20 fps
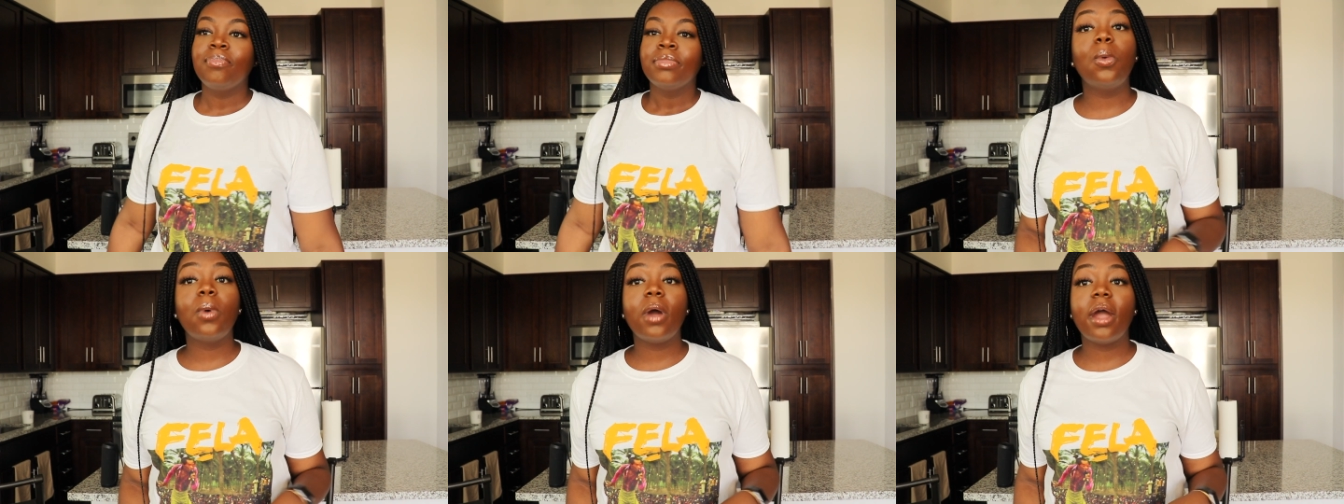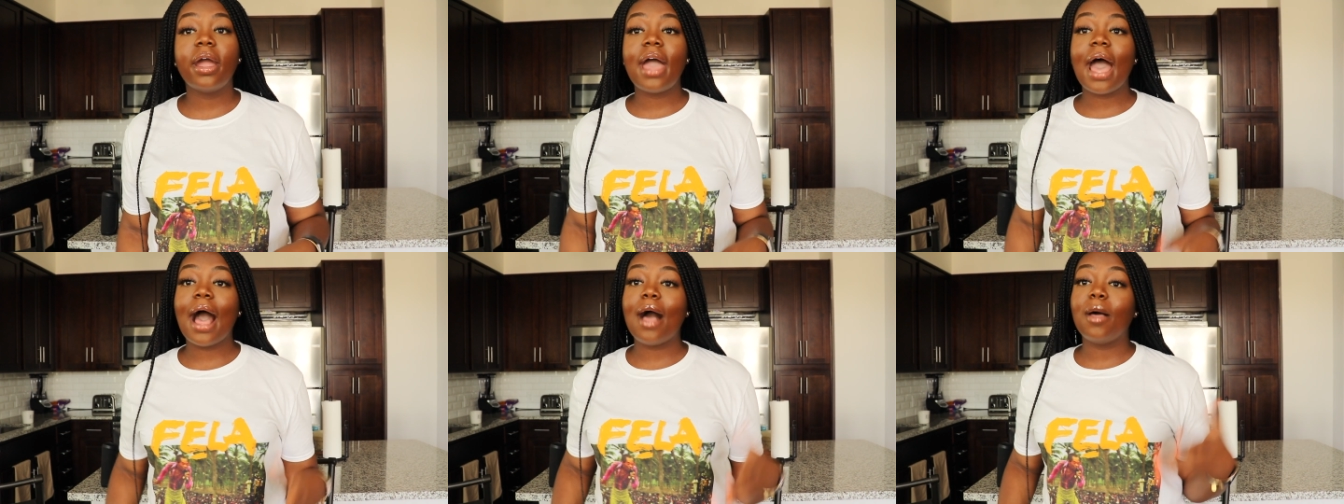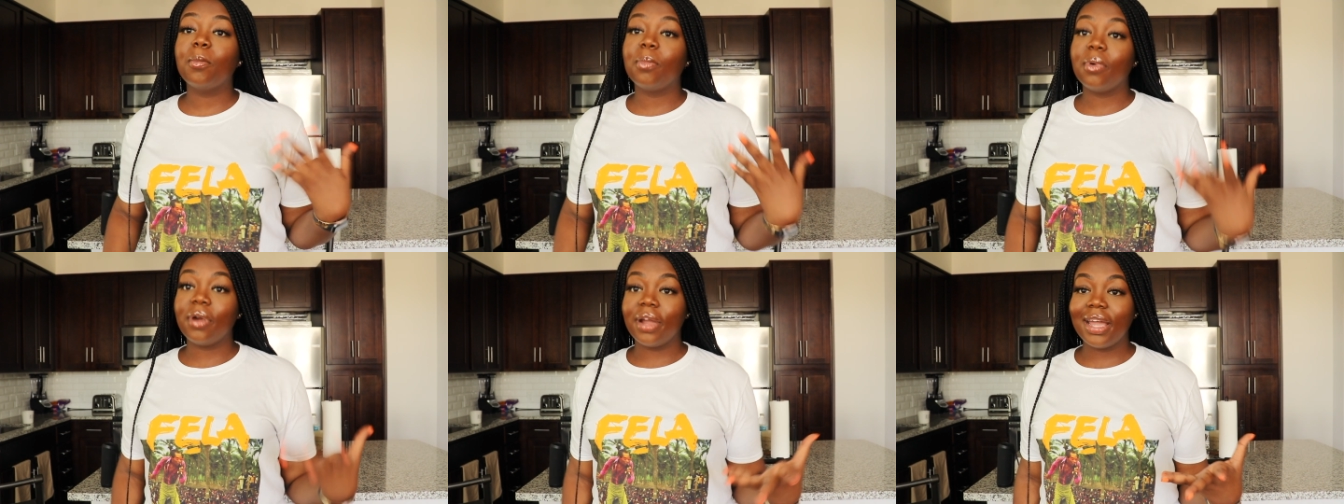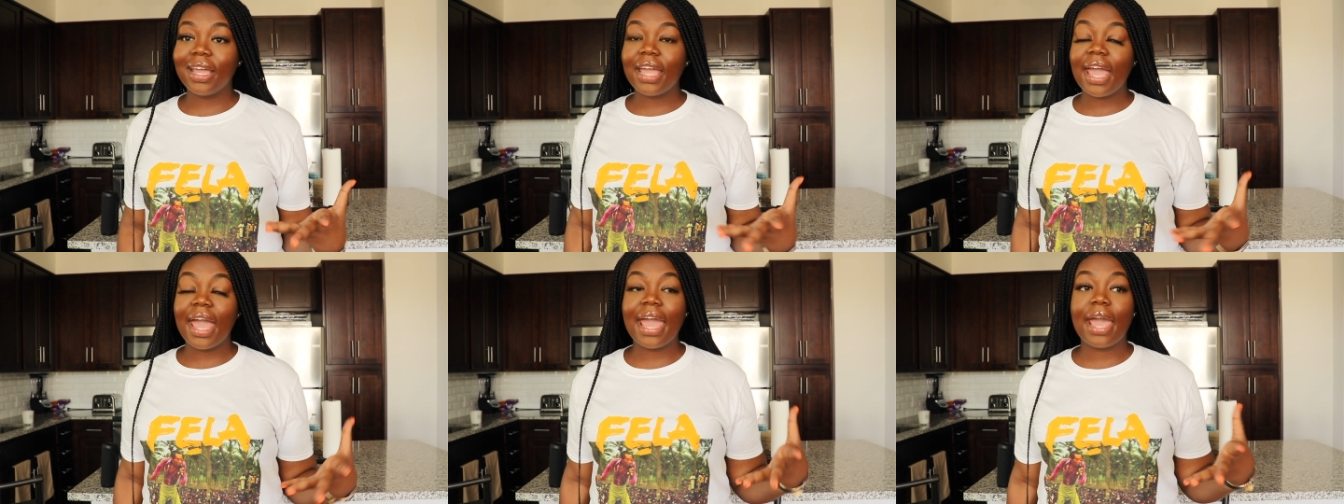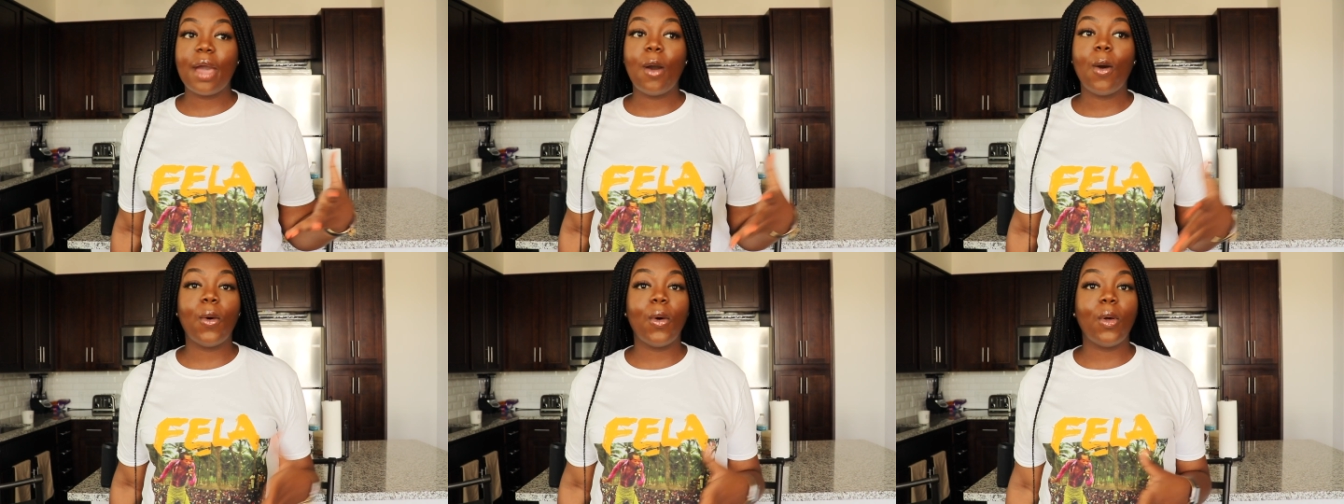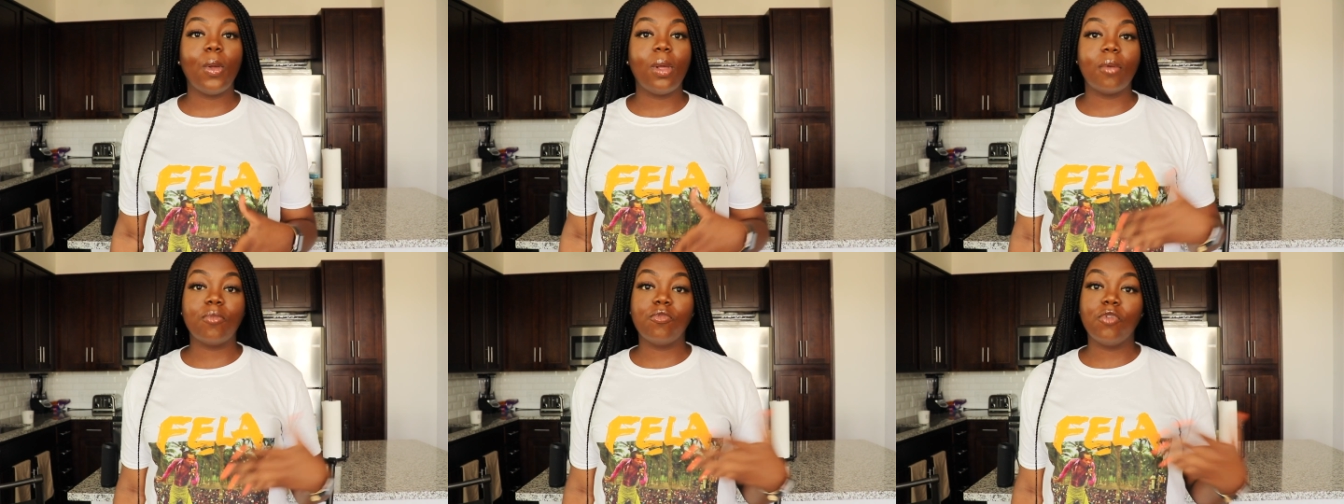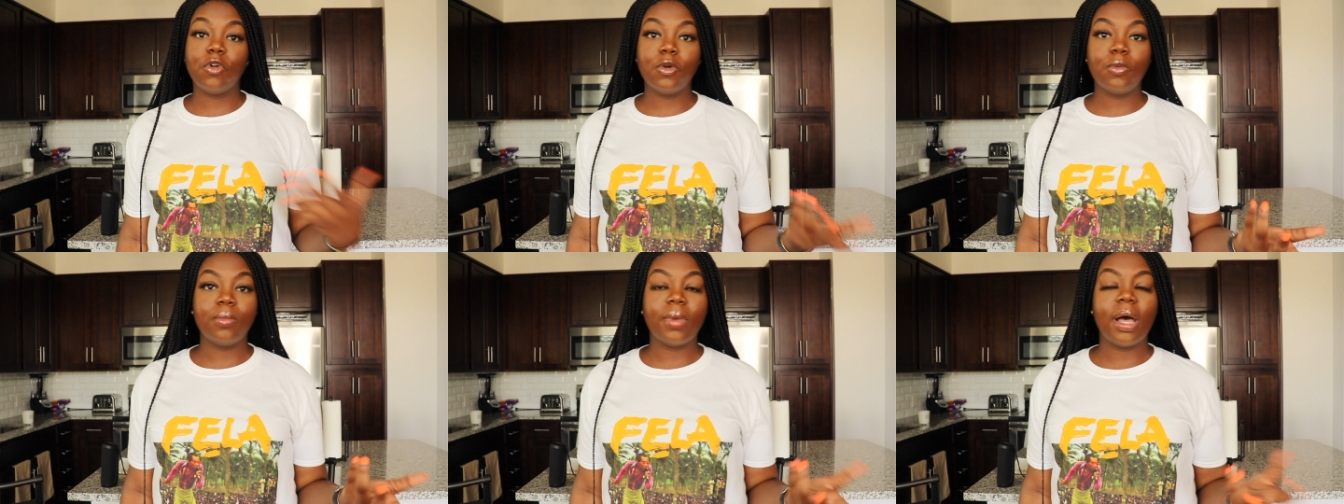Don't worry, I'll bring a whole
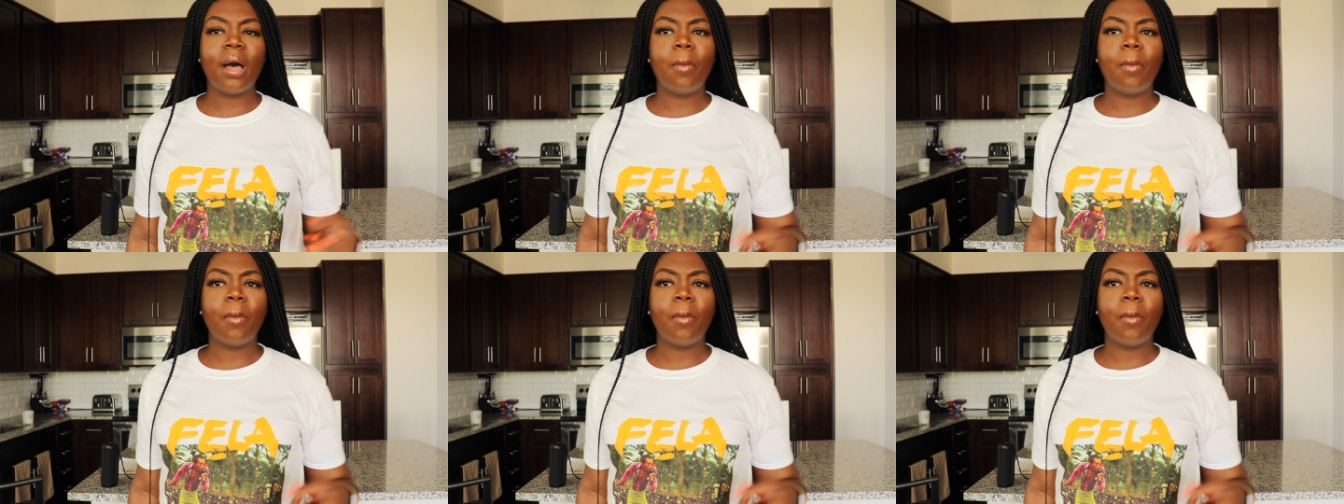room,